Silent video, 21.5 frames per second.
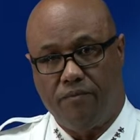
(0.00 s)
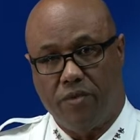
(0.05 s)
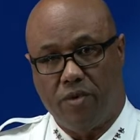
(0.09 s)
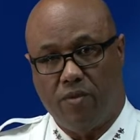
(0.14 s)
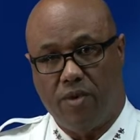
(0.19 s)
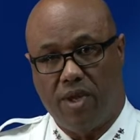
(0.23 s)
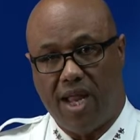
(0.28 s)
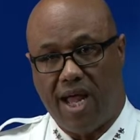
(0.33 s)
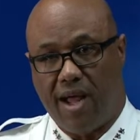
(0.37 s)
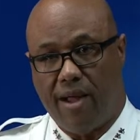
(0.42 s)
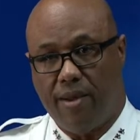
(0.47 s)

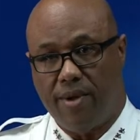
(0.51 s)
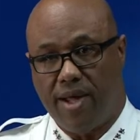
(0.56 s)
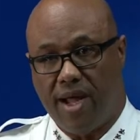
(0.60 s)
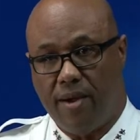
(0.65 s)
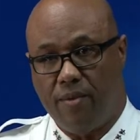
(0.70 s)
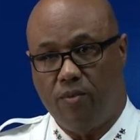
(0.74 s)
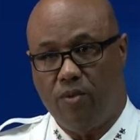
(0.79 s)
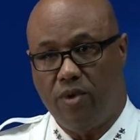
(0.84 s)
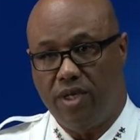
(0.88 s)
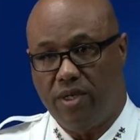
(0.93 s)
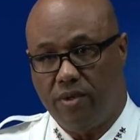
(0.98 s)
Well, I, I,
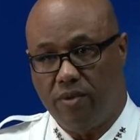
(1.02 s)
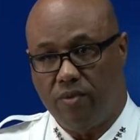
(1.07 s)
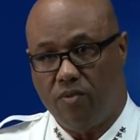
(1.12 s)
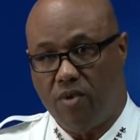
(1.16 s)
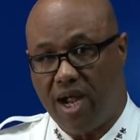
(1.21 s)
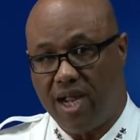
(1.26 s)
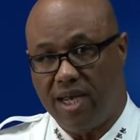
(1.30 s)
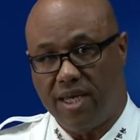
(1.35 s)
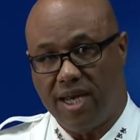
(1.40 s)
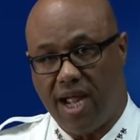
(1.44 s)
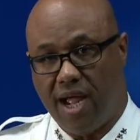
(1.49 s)
wouldn't
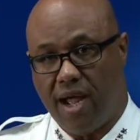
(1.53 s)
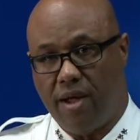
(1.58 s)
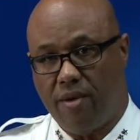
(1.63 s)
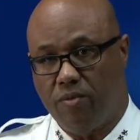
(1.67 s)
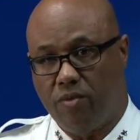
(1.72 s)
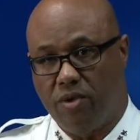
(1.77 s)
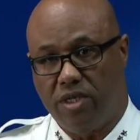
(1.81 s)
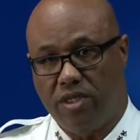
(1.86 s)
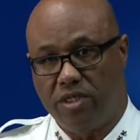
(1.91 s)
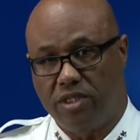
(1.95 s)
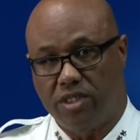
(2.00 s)
right now. I
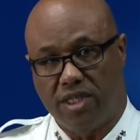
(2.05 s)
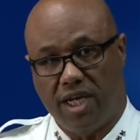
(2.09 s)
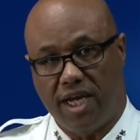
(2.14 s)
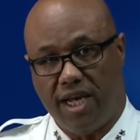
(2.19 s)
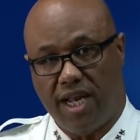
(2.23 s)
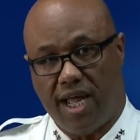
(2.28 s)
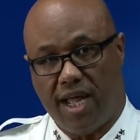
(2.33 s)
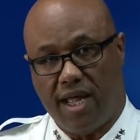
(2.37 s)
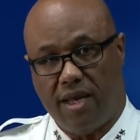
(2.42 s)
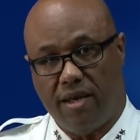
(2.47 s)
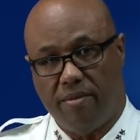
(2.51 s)
wouldn't say
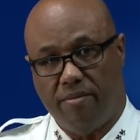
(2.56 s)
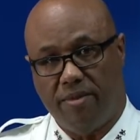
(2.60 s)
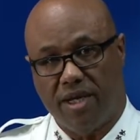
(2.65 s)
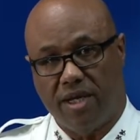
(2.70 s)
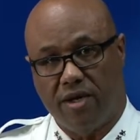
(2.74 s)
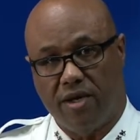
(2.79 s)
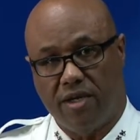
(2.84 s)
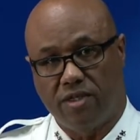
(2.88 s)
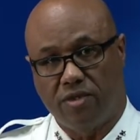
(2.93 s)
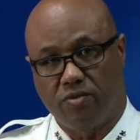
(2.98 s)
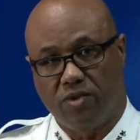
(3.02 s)
that
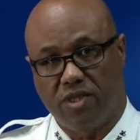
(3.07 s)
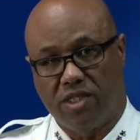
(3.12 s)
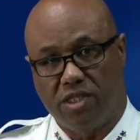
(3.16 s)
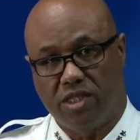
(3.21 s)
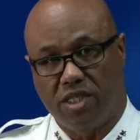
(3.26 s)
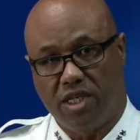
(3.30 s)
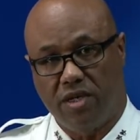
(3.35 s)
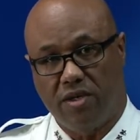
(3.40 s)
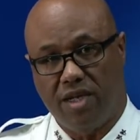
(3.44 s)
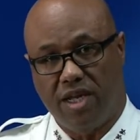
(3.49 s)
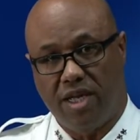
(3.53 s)
because we're
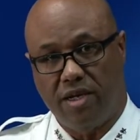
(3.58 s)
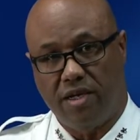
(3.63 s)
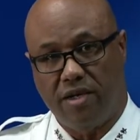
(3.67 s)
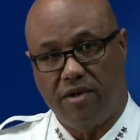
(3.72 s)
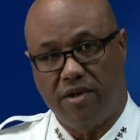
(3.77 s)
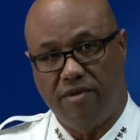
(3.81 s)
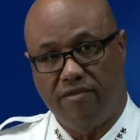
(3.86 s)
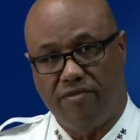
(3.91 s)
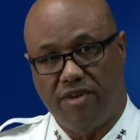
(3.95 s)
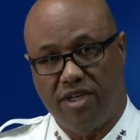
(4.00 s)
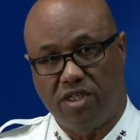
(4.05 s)
still under
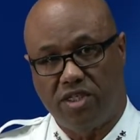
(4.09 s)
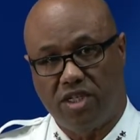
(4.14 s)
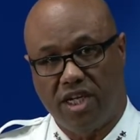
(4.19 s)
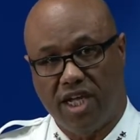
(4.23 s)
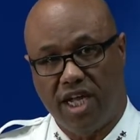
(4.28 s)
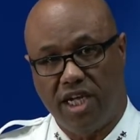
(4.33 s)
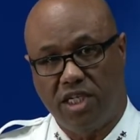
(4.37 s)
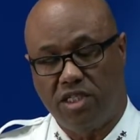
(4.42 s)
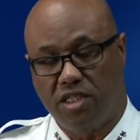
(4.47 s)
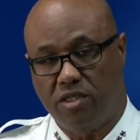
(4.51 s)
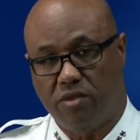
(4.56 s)

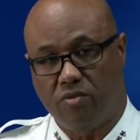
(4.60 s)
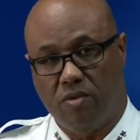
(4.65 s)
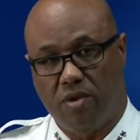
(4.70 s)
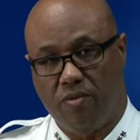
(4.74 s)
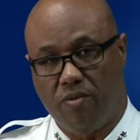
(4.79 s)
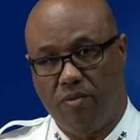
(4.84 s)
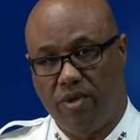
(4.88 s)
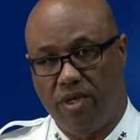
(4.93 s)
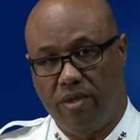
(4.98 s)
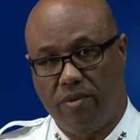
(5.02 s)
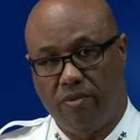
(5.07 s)
investigations. What
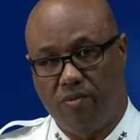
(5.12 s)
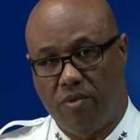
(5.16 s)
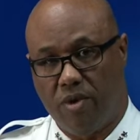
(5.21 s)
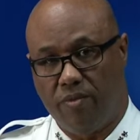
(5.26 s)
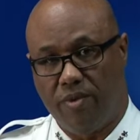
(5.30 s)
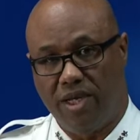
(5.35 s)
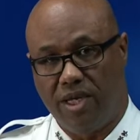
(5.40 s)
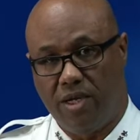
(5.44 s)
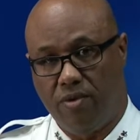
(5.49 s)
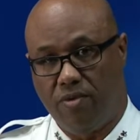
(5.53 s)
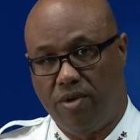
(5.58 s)
we what
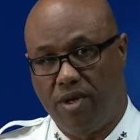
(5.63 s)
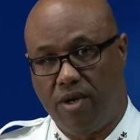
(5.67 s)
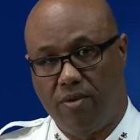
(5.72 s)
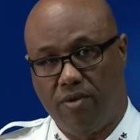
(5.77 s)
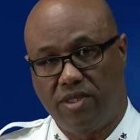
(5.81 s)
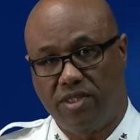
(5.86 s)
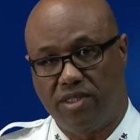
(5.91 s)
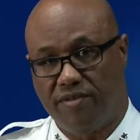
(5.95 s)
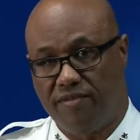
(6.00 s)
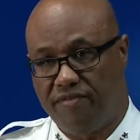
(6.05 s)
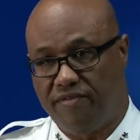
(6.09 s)
we do know
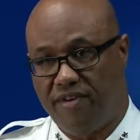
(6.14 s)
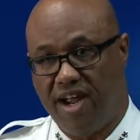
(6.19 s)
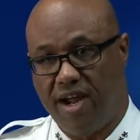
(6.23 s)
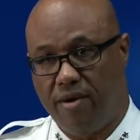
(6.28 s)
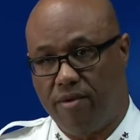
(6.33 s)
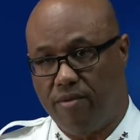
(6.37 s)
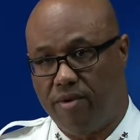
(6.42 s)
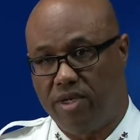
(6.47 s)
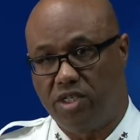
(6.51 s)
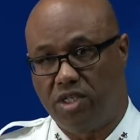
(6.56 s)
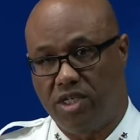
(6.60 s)
is a fire
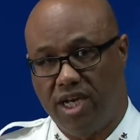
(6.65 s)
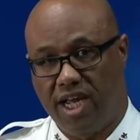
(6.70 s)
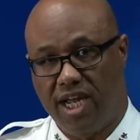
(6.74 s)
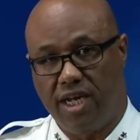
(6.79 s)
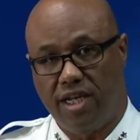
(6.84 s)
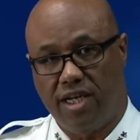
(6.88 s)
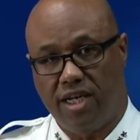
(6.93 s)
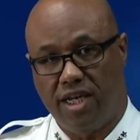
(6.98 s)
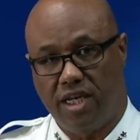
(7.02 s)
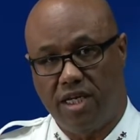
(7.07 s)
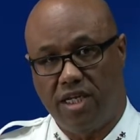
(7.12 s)

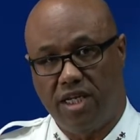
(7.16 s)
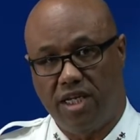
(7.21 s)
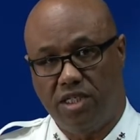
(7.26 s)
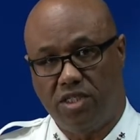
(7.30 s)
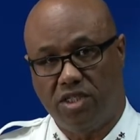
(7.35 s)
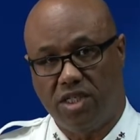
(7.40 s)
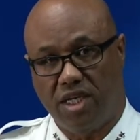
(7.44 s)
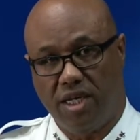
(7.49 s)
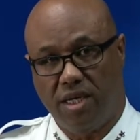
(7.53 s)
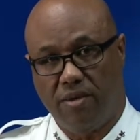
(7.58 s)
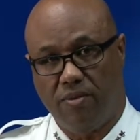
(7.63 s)
originated in
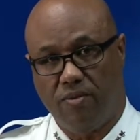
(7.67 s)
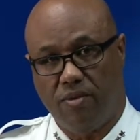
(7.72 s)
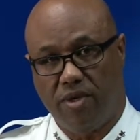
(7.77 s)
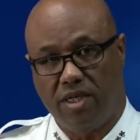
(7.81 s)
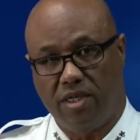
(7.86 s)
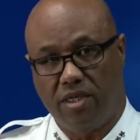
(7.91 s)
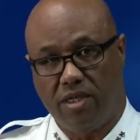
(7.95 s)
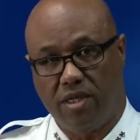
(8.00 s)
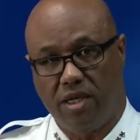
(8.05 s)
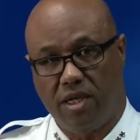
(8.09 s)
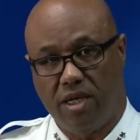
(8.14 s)
D.C. with
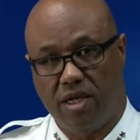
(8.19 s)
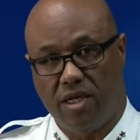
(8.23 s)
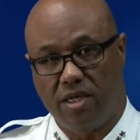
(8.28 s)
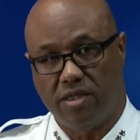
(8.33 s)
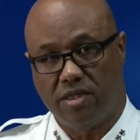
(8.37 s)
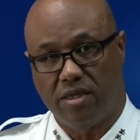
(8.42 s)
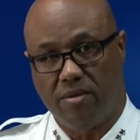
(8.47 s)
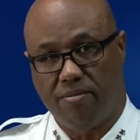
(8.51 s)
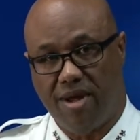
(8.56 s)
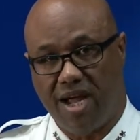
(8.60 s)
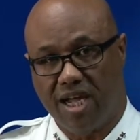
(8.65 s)
uh,
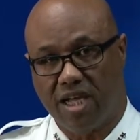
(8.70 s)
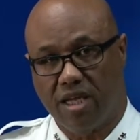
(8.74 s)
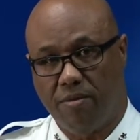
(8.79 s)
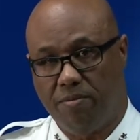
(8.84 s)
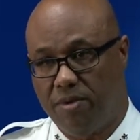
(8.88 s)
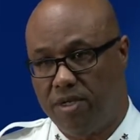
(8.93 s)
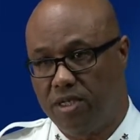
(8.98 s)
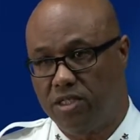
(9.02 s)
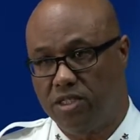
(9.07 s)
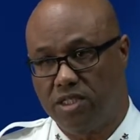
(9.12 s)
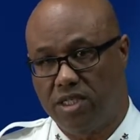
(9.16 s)
some
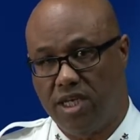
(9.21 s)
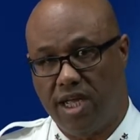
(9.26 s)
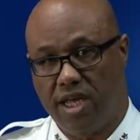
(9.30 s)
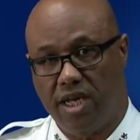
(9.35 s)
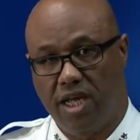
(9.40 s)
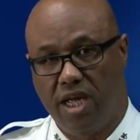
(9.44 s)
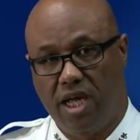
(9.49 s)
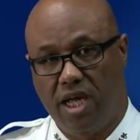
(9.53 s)
occupants that